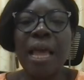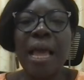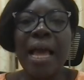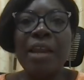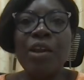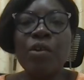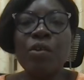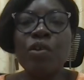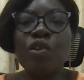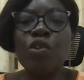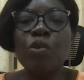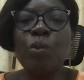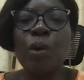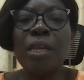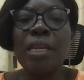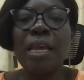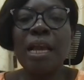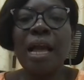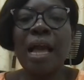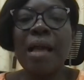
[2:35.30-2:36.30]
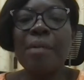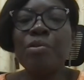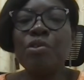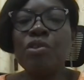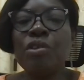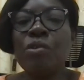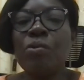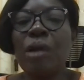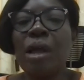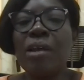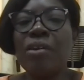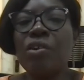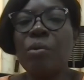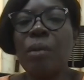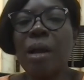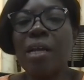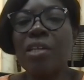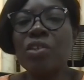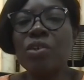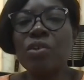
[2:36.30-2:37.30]
And also when it comes to the
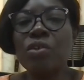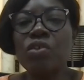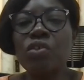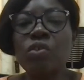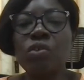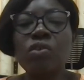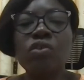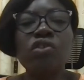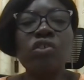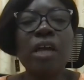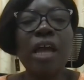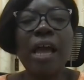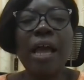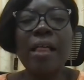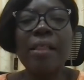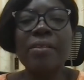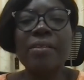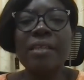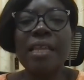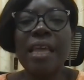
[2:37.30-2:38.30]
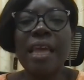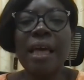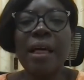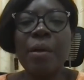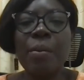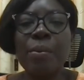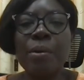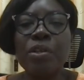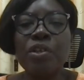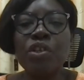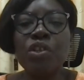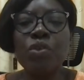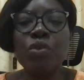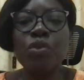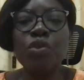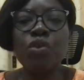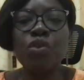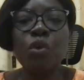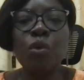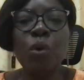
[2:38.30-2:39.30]
randomized controlled trials, they help us
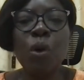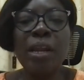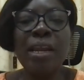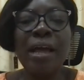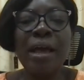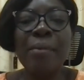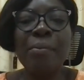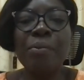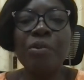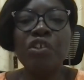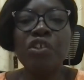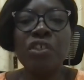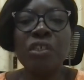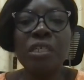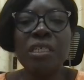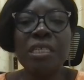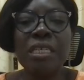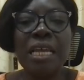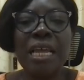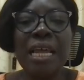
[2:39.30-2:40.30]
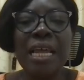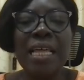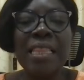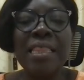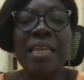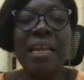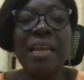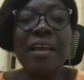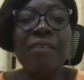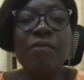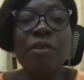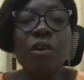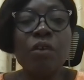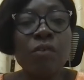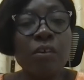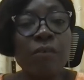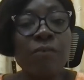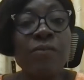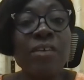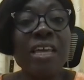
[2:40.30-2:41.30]
to know and appreciate the level
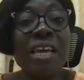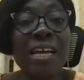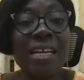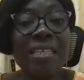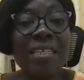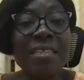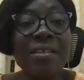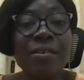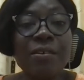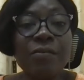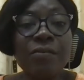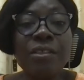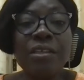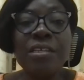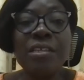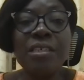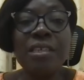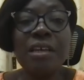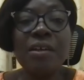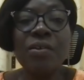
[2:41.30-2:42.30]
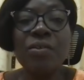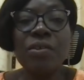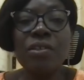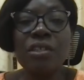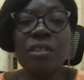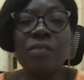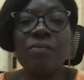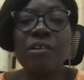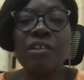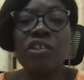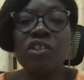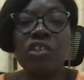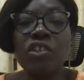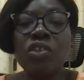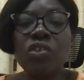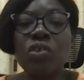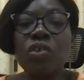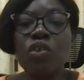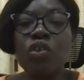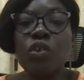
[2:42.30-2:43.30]
of efficacy of these health
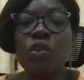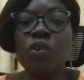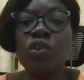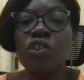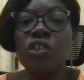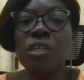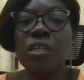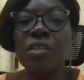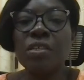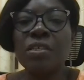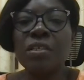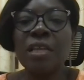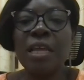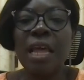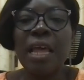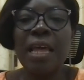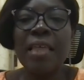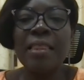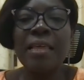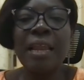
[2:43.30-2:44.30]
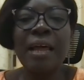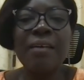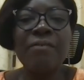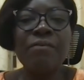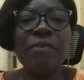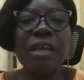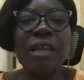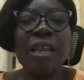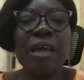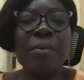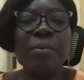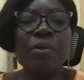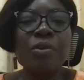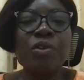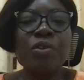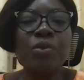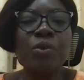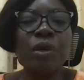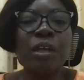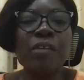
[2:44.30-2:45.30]
interventions or solutions that are
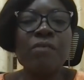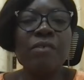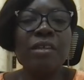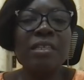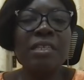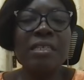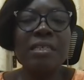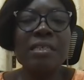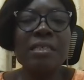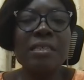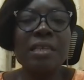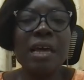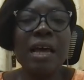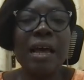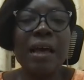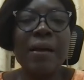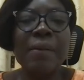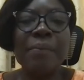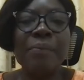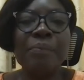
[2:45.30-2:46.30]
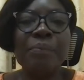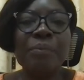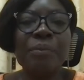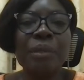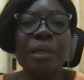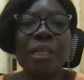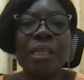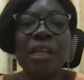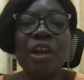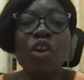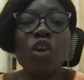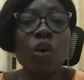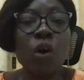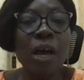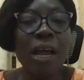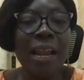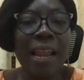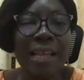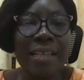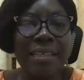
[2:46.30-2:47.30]
available. So if it is the
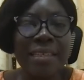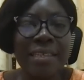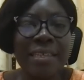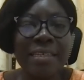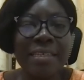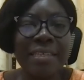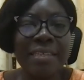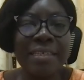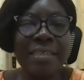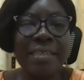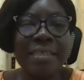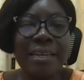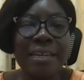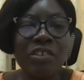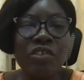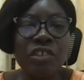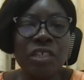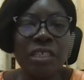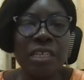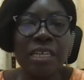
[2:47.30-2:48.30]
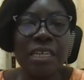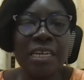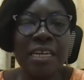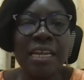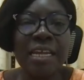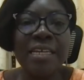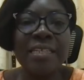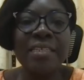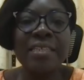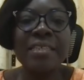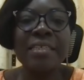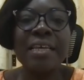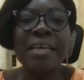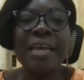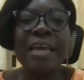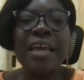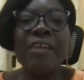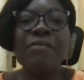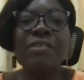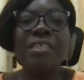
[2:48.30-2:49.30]
long-lasting insecticide-treated nets,
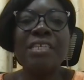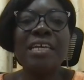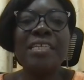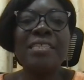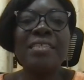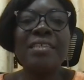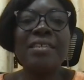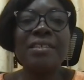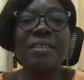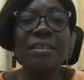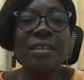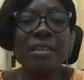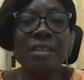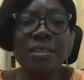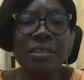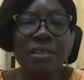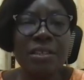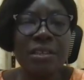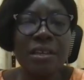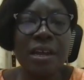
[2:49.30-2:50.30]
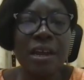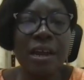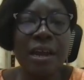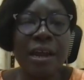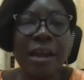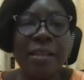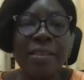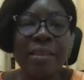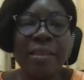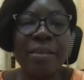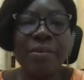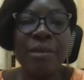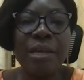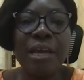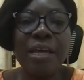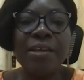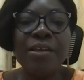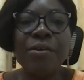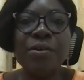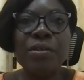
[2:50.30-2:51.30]
if it's artesunate that we
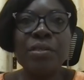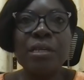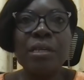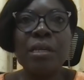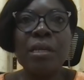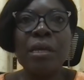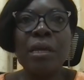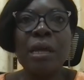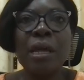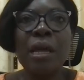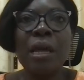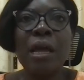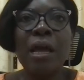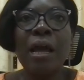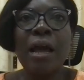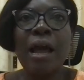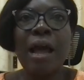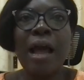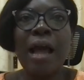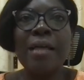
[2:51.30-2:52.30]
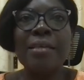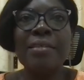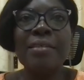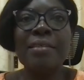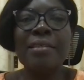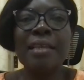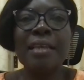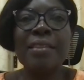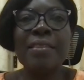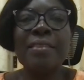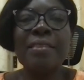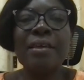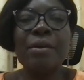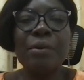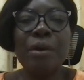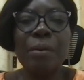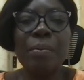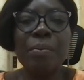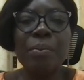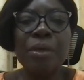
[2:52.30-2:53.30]
are using as a
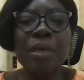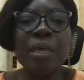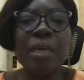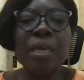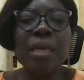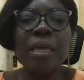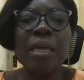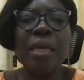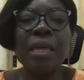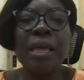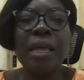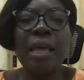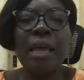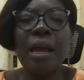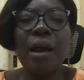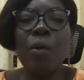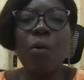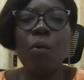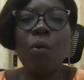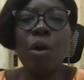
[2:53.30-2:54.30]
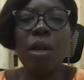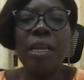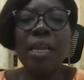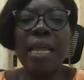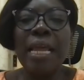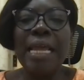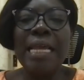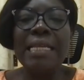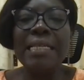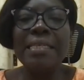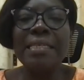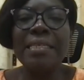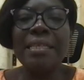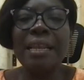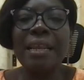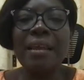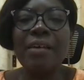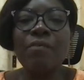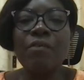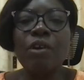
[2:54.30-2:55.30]
therapy, what is
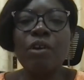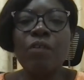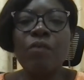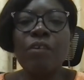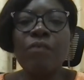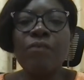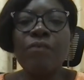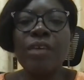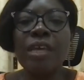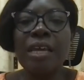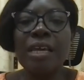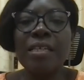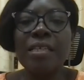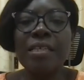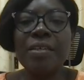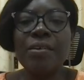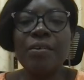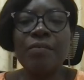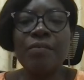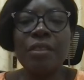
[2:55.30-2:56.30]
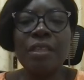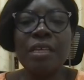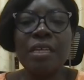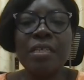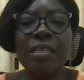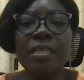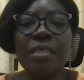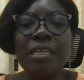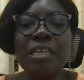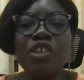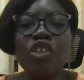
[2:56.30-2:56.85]
the level of efficacy of these?